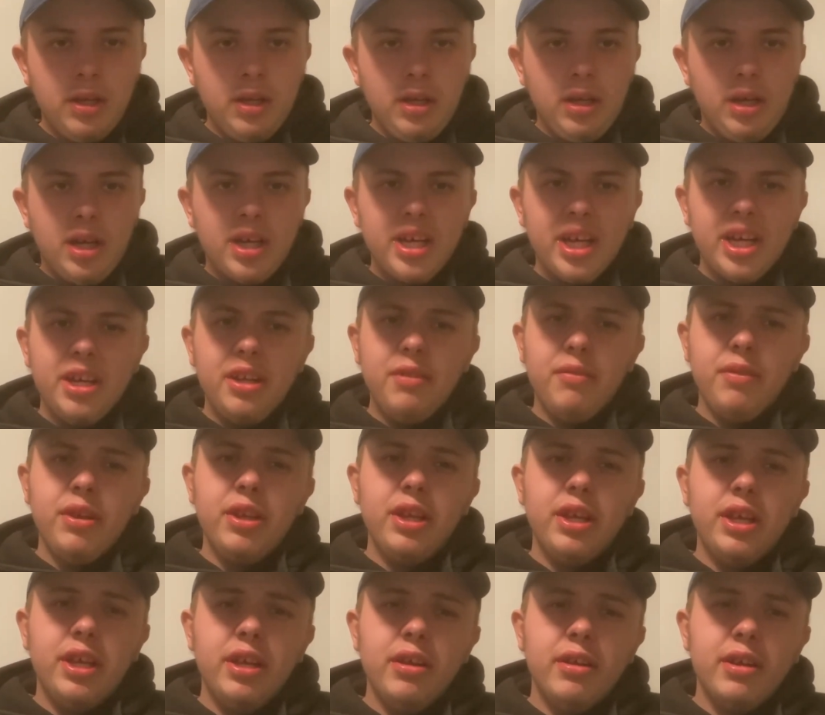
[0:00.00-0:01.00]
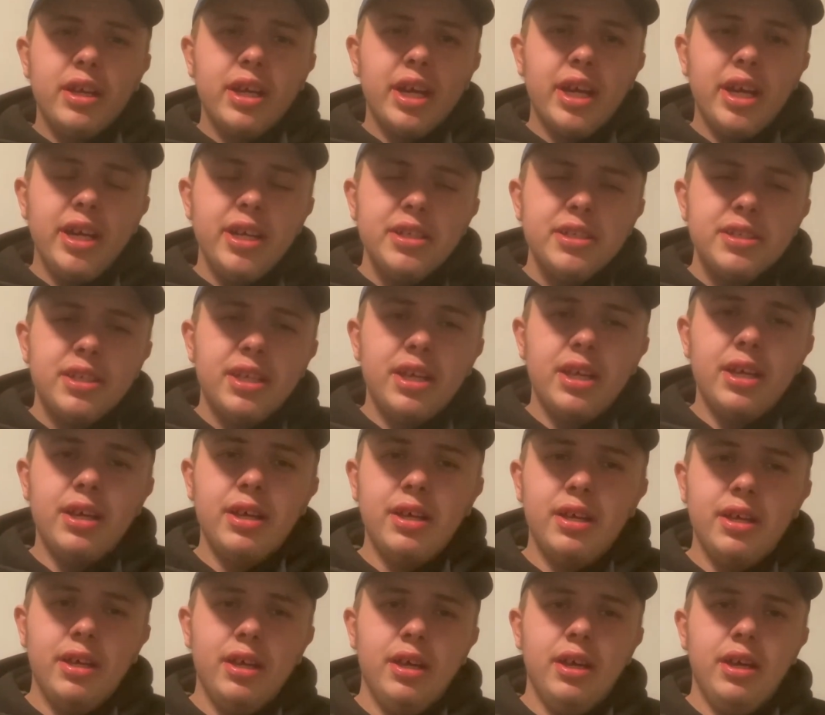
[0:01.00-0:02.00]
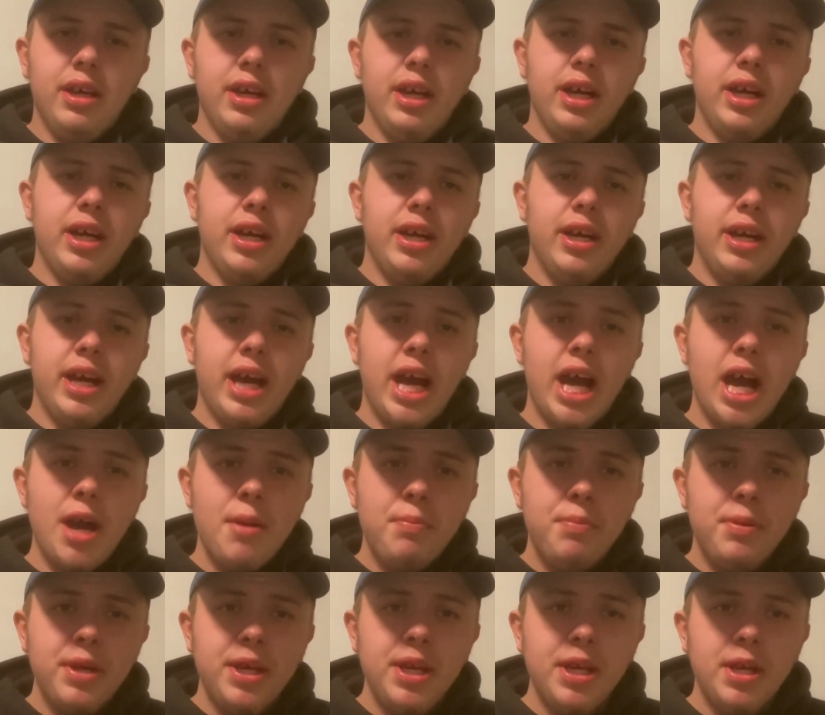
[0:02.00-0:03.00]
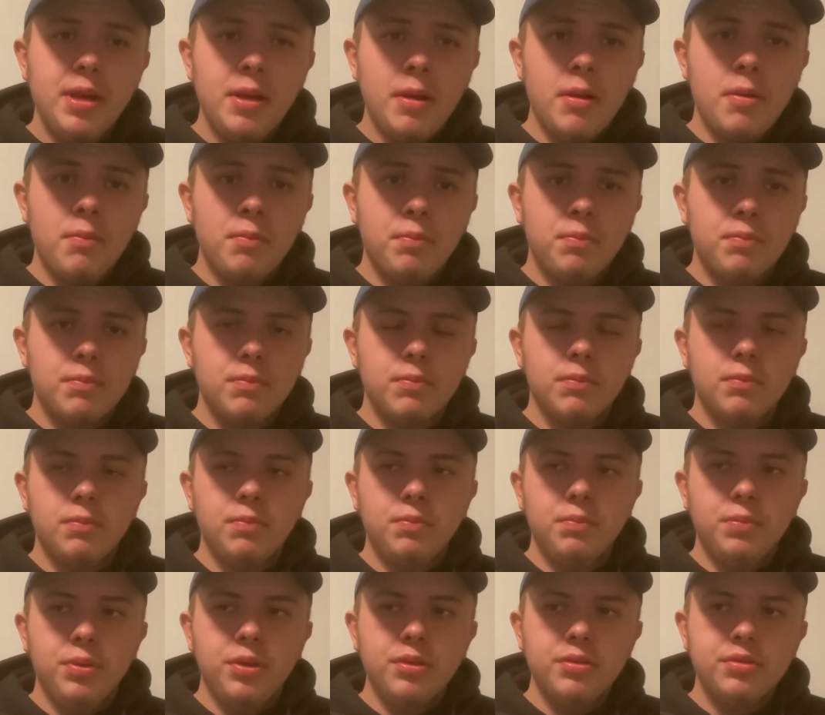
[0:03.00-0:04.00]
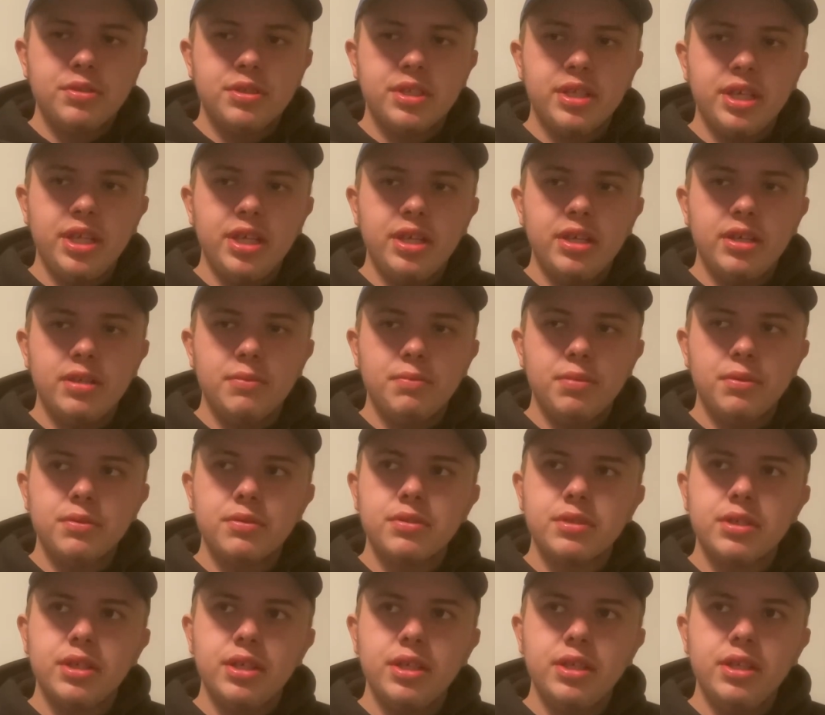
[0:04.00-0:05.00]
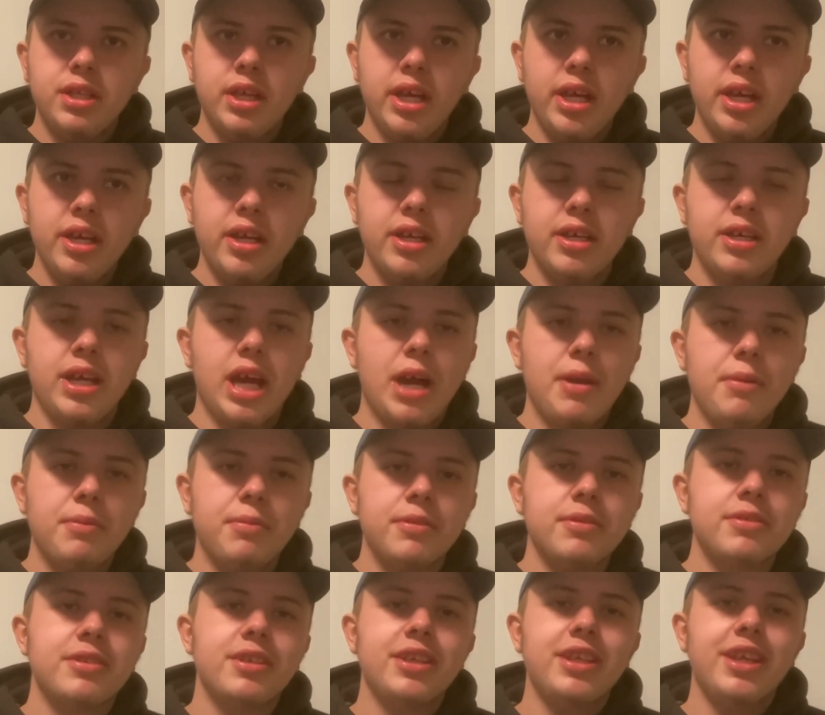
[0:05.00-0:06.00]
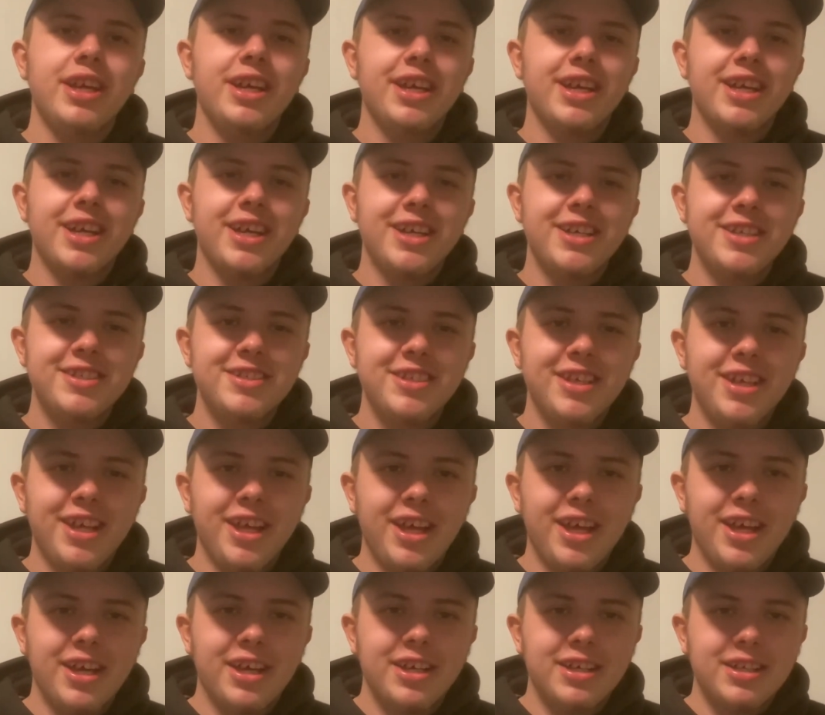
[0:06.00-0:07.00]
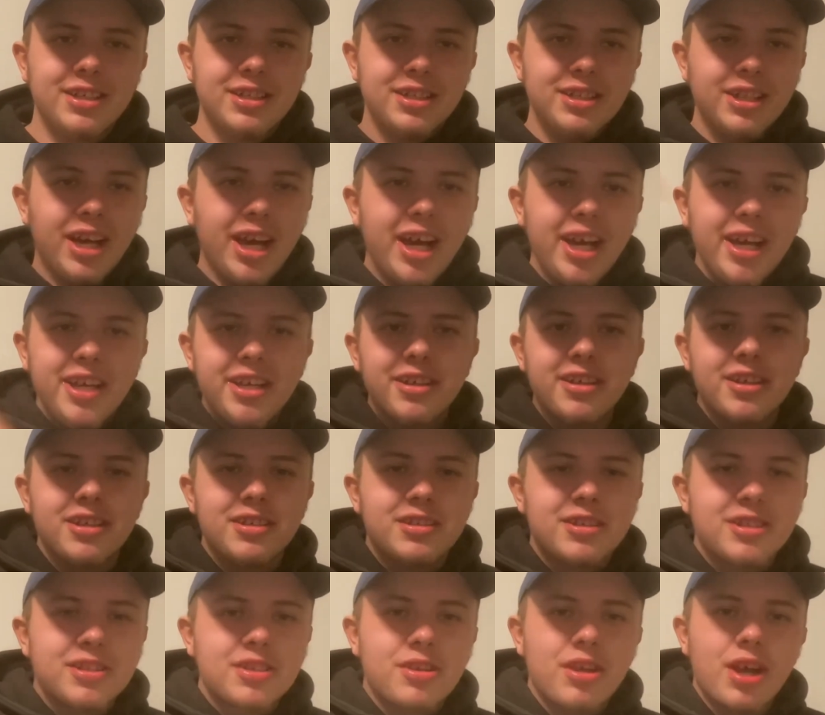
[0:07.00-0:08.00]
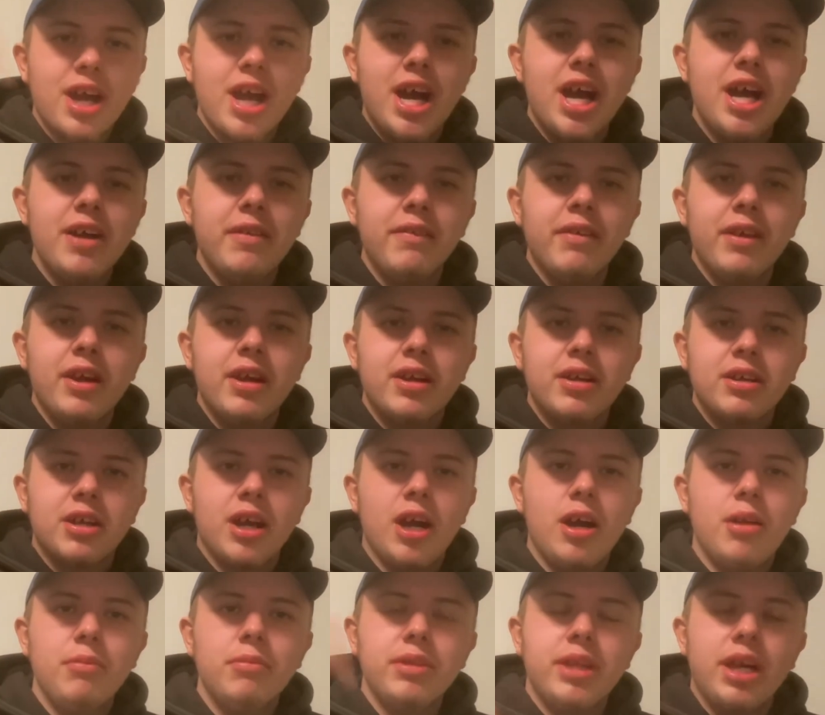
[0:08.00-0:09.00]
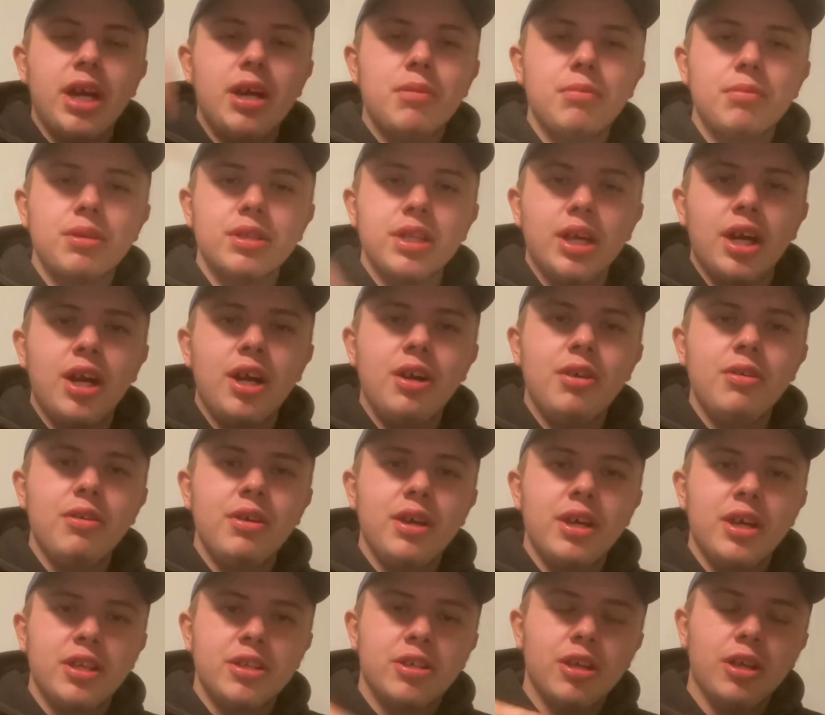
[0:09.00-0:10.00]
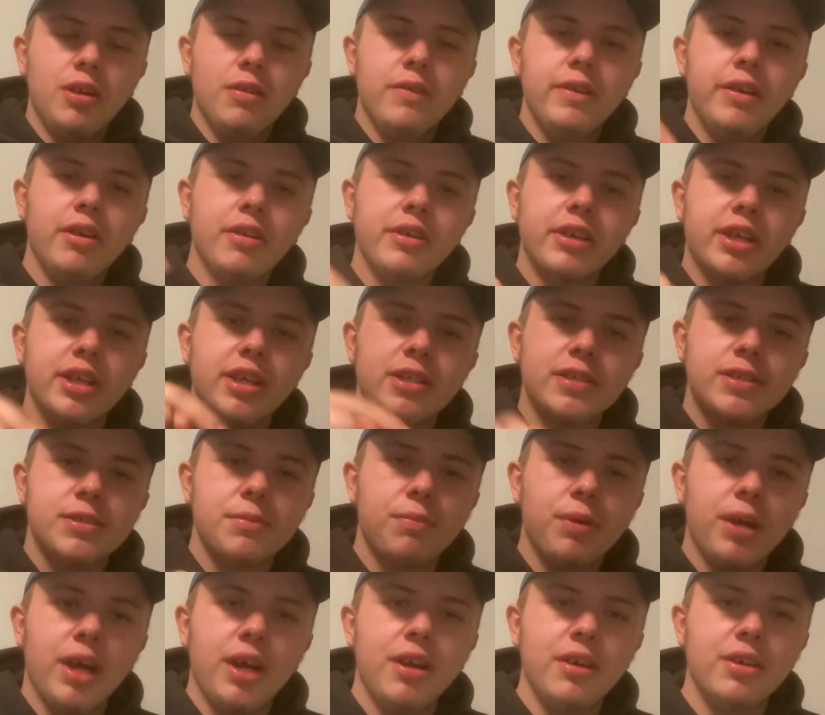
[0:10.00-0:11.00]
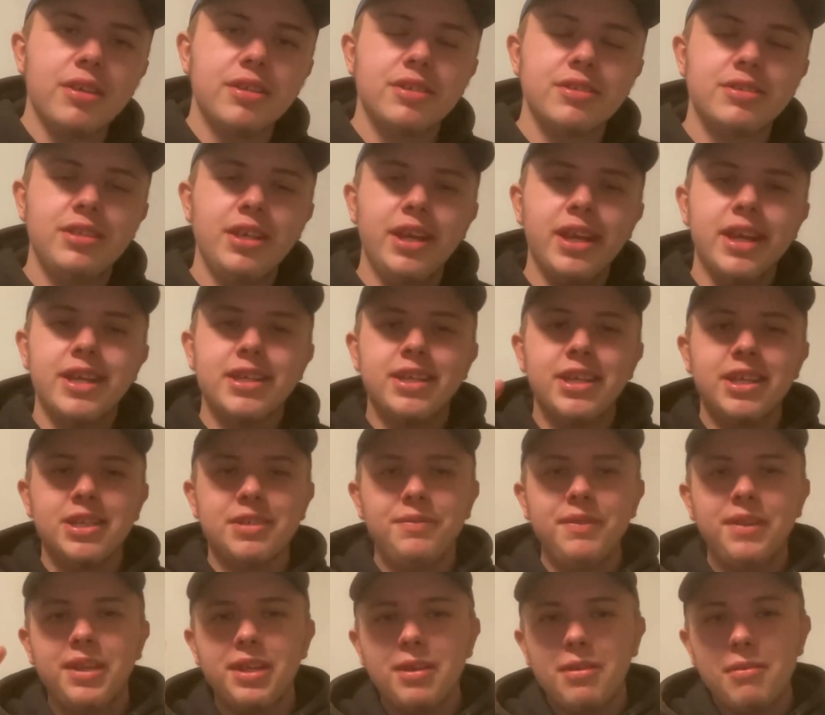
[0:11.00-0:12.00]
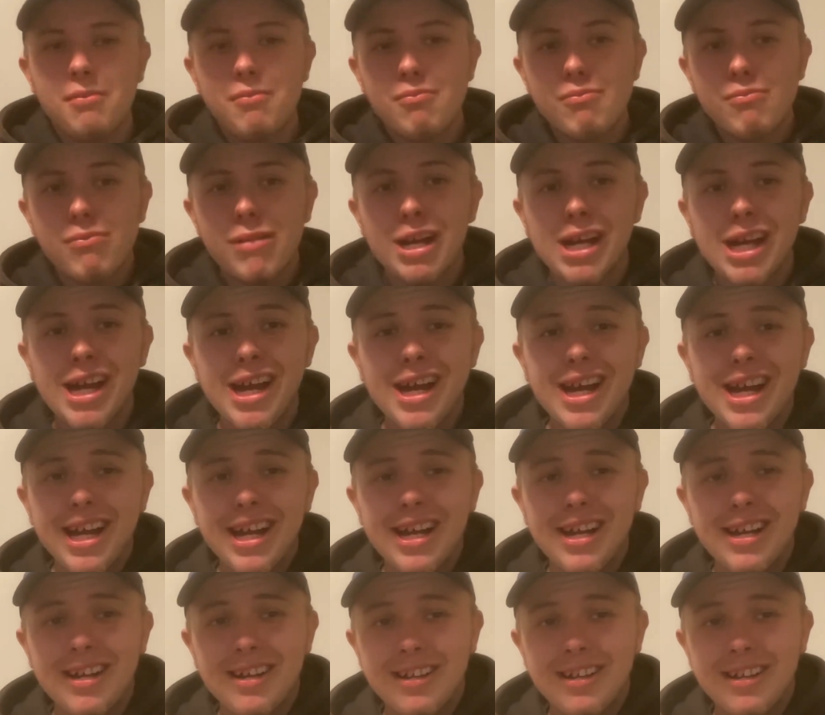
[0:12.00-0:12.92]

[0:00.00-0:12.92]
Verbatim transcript: I'm gonna end the video here, guys. Uh, happy Poomski, Poomski Day. Happy Poomski Day, guys. Like, subscribe, comment down below, turn on the notification bell, and see you guys next video. Bye!